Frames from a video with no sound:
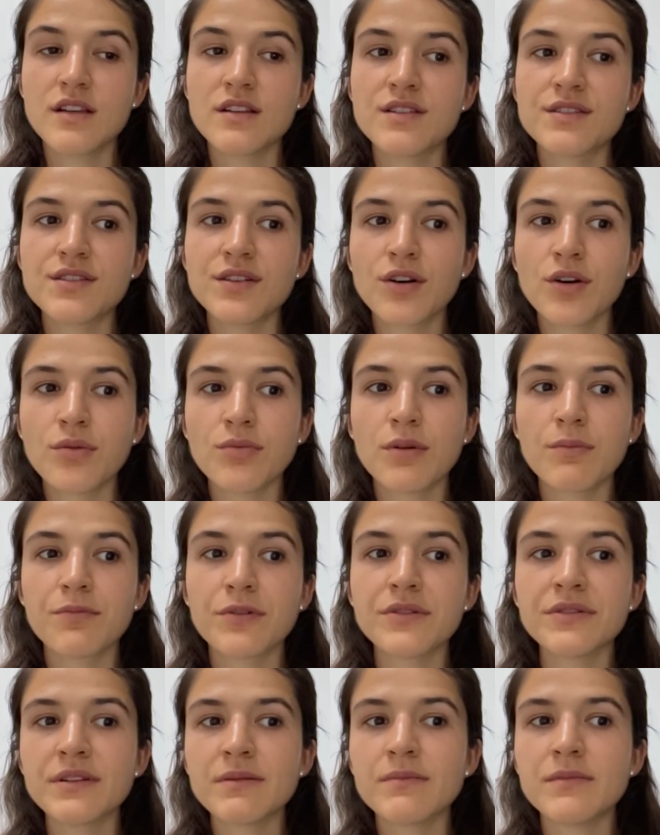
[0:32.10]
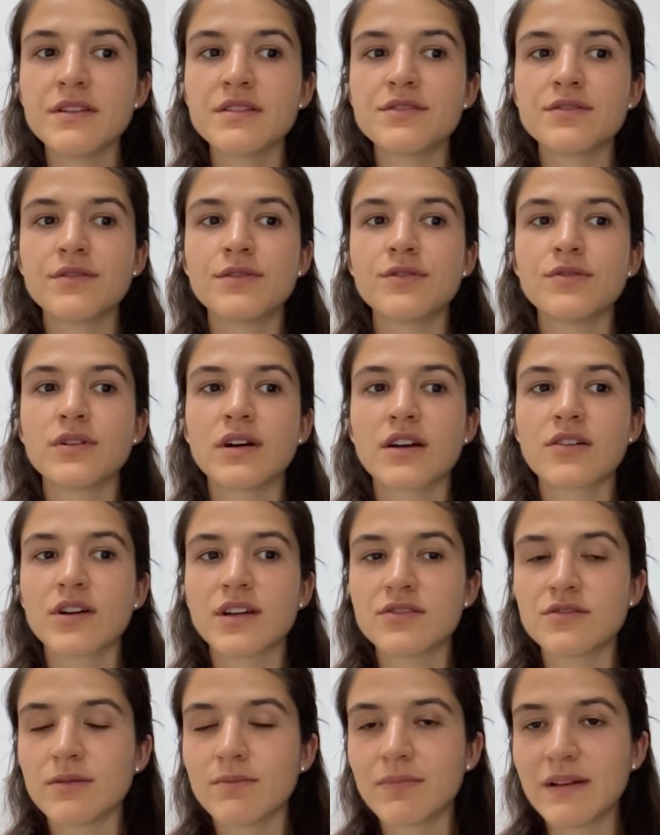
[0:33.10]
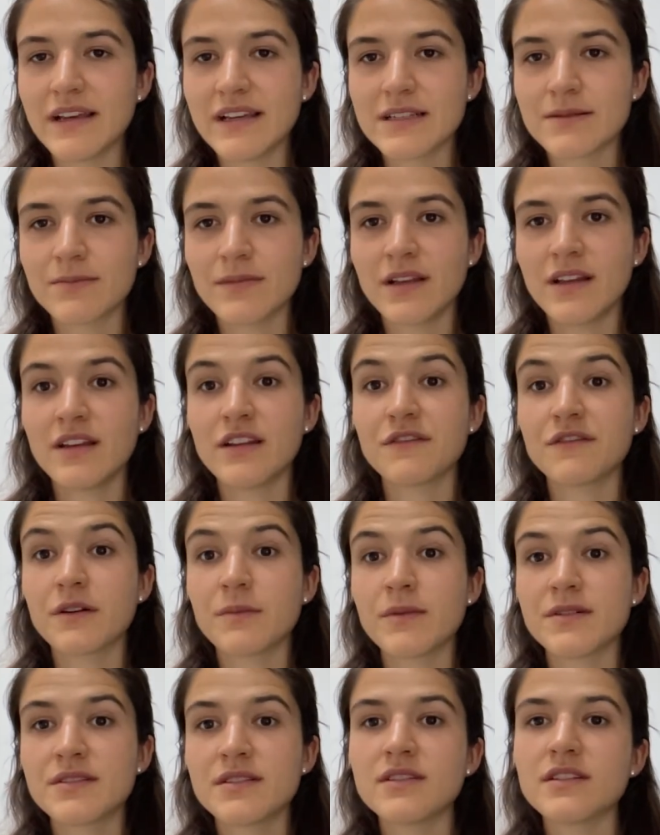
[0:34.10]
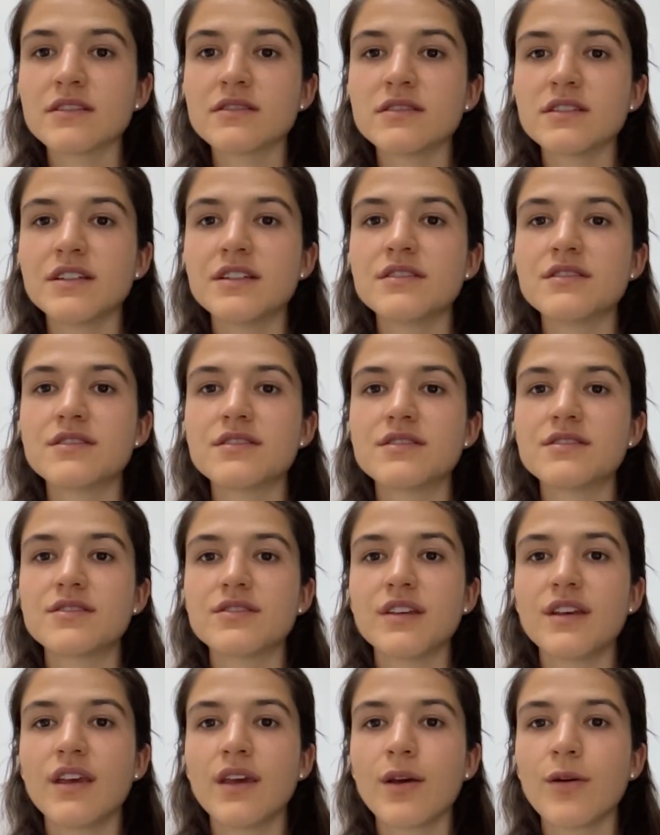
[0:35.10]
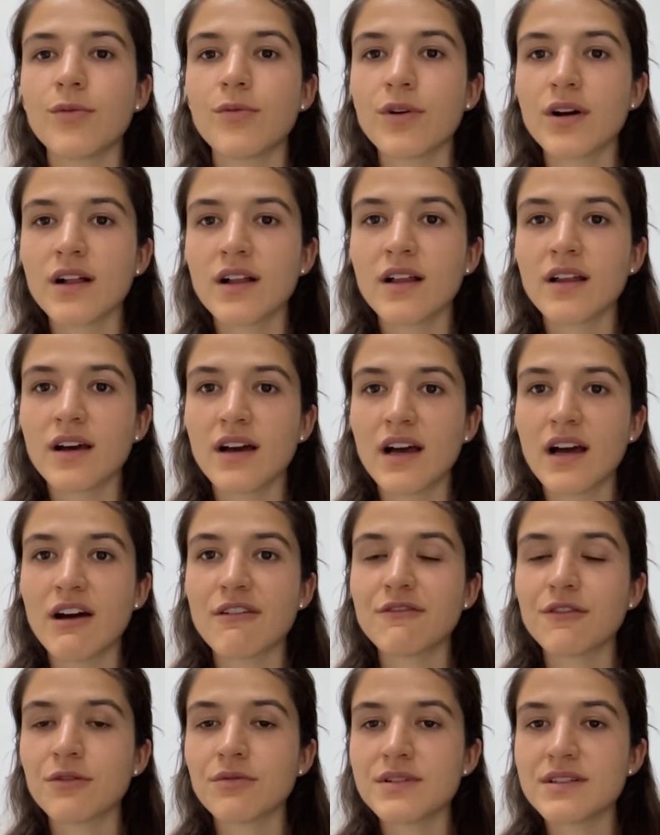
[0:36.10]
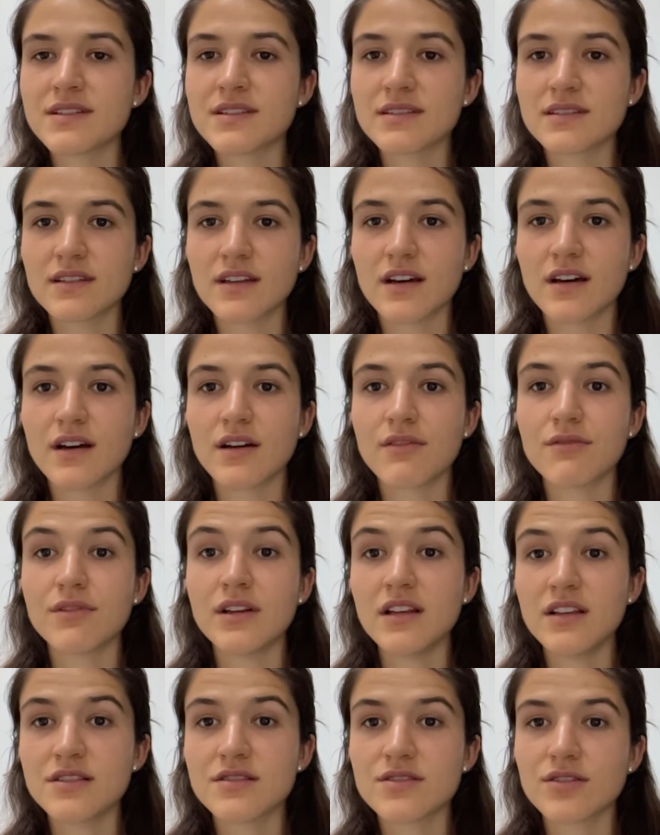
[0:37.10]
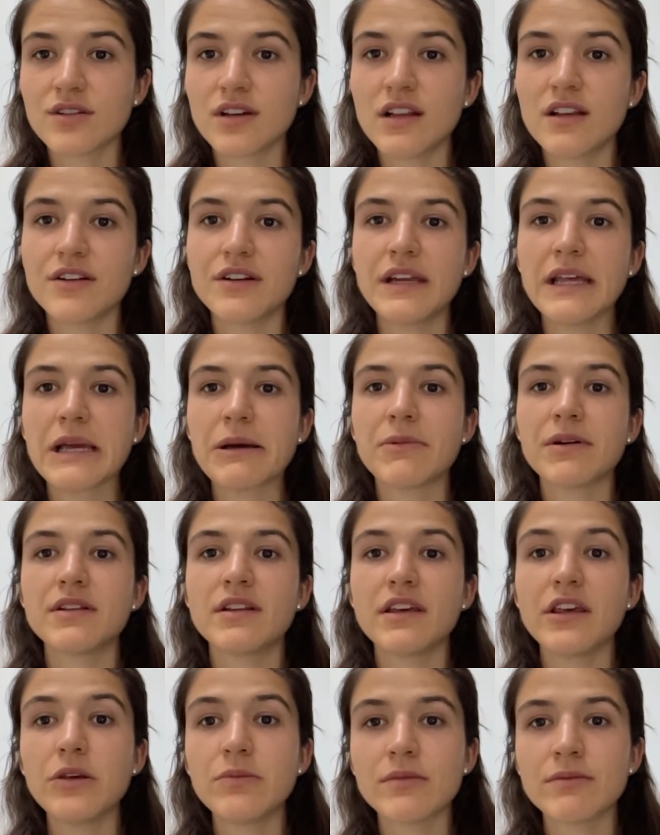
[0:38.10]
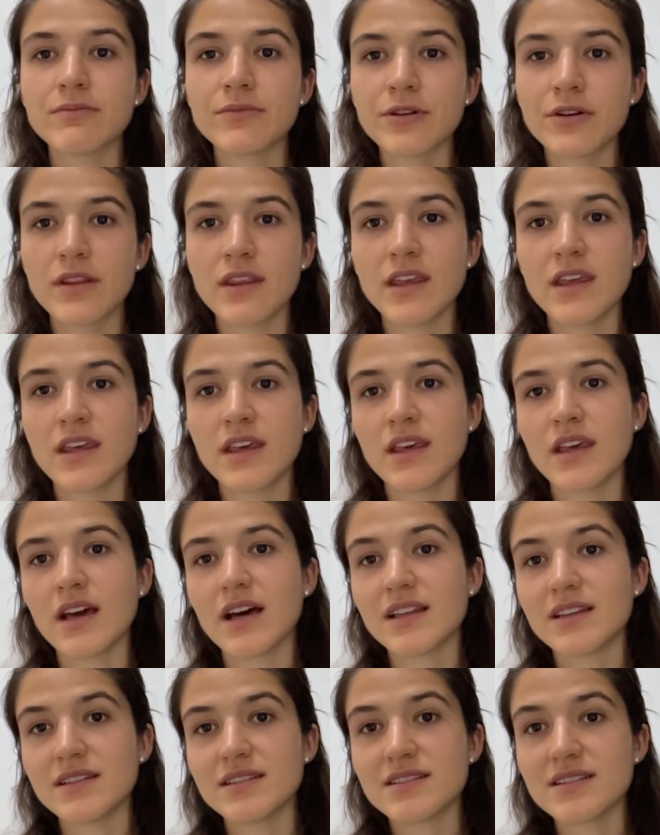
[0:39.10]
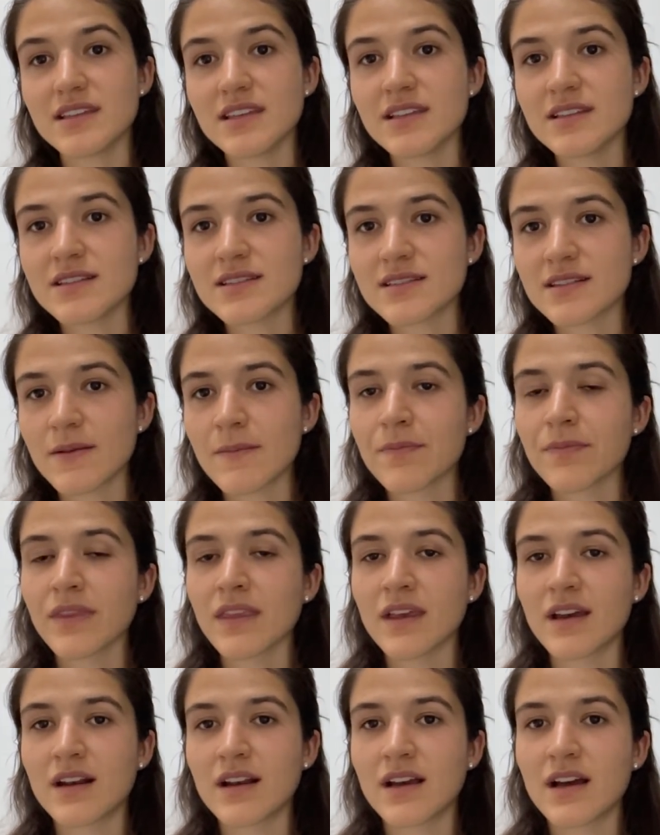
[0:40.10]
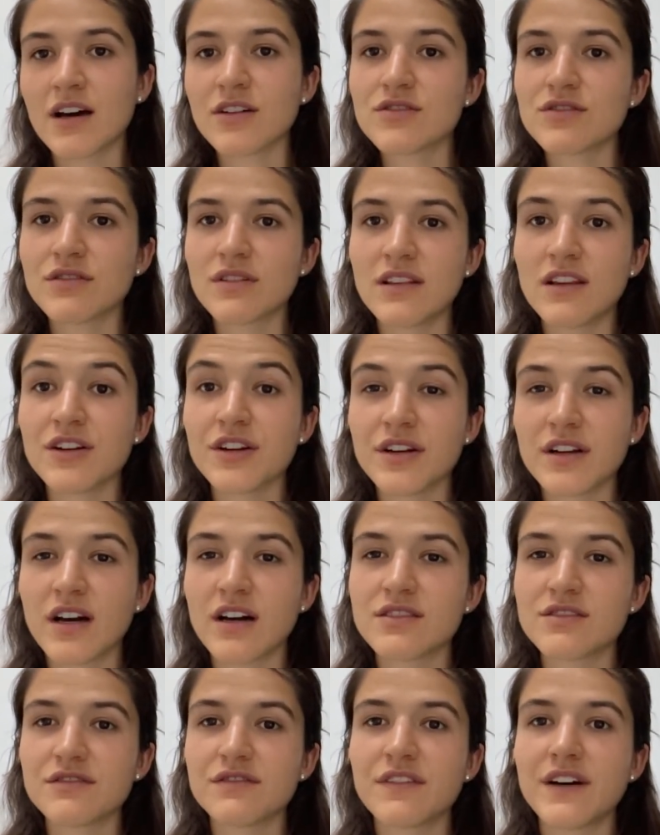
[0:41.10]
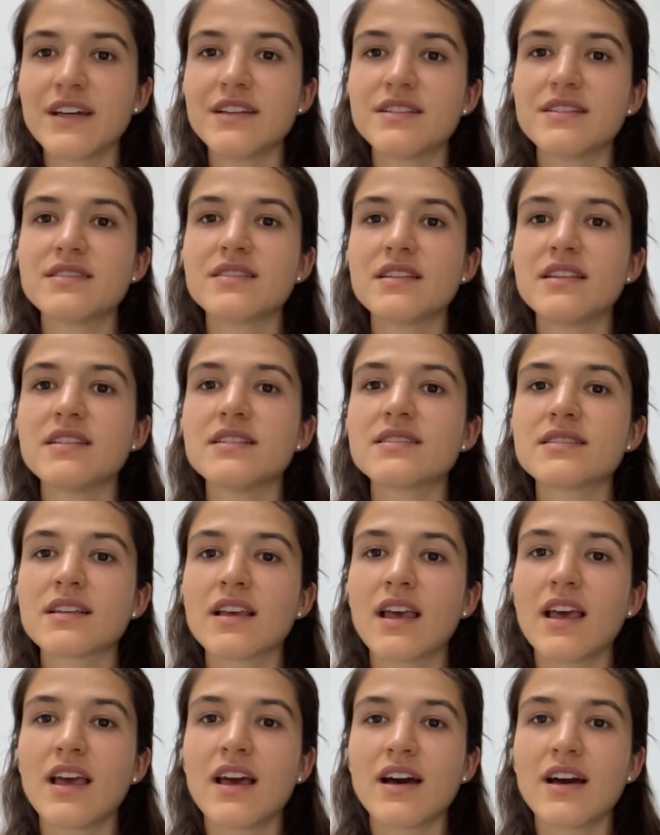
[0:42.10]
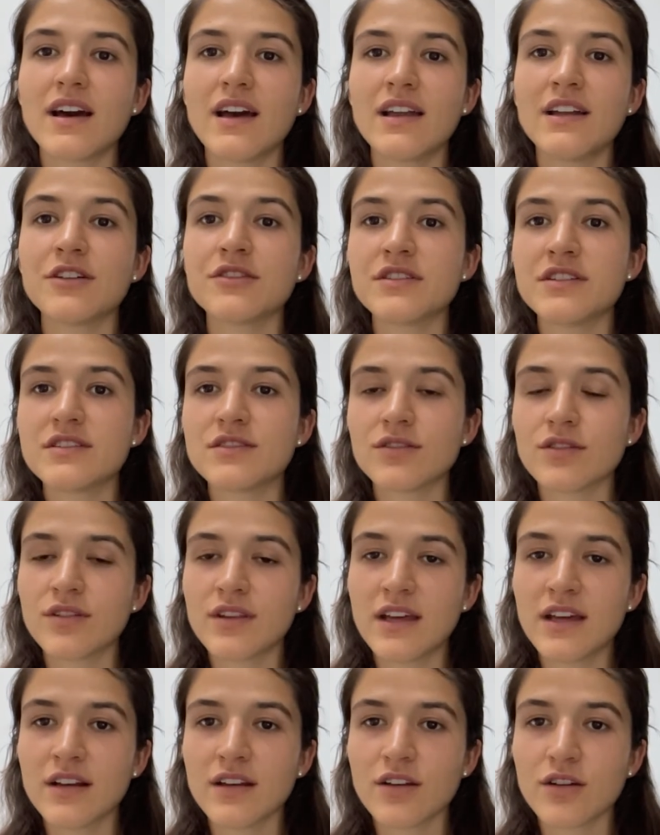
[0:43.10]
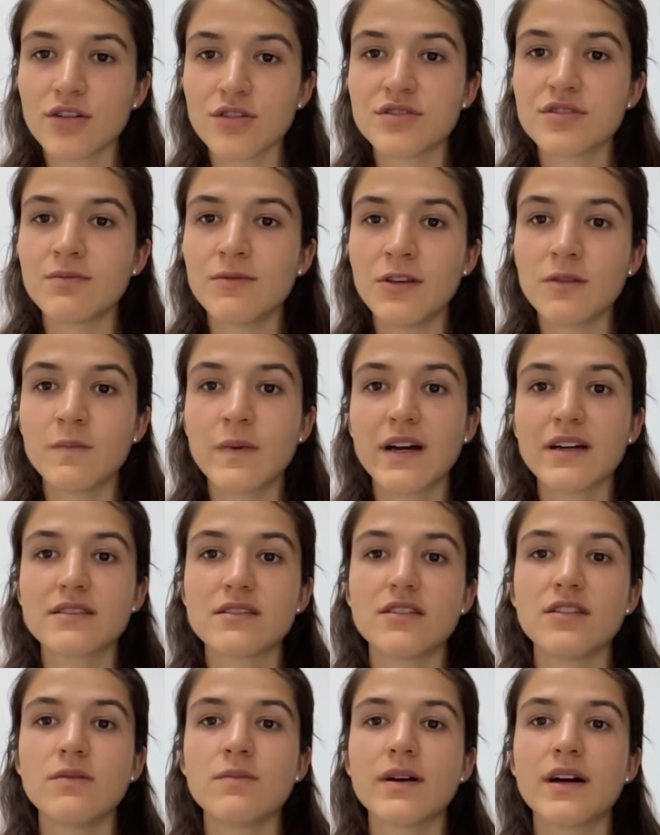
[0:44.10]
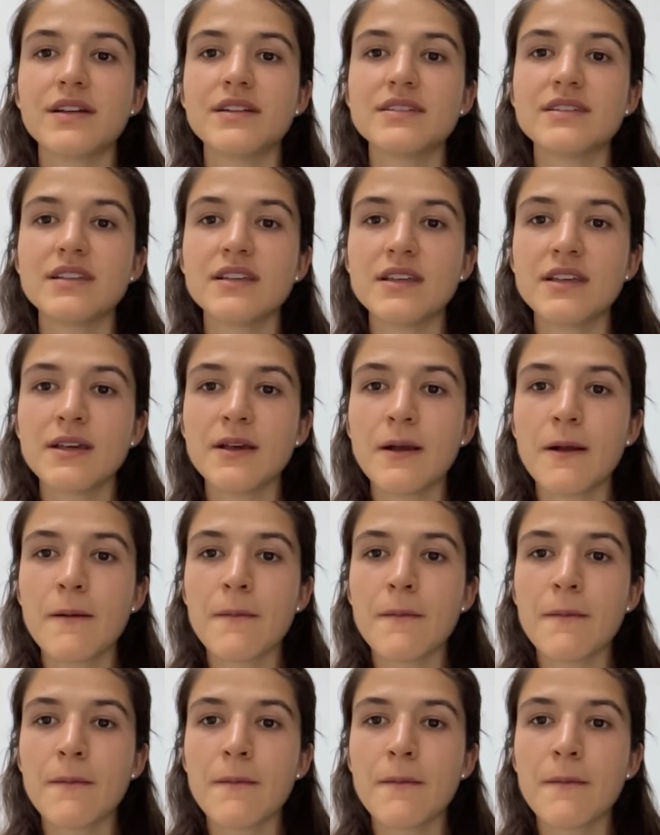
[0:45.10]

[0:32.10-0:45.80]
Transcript: So what prompted me to do a graduate placement in the pharmaceutical industry? Well, I've always uh, really enjoyed learning about the human body and disease and how to learn how to fight disease in order to then contribute back to humanity.